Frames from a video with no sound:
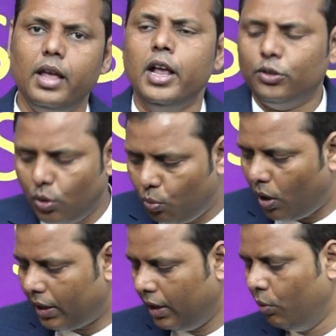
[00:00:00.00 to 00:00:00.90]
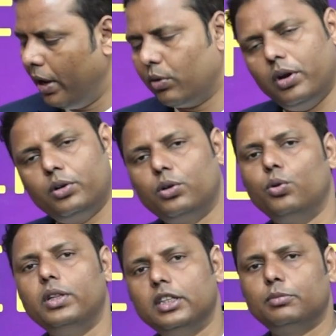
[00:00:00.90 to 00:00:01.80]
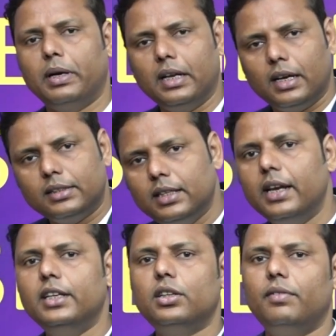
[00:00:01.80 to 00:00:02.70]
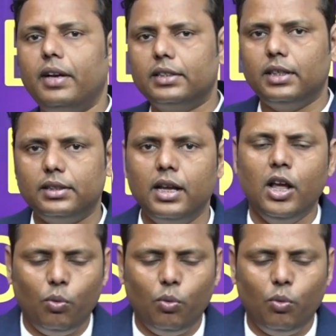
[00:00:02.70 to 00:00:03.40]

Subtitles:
So what we are going to do in this particular series of lectures,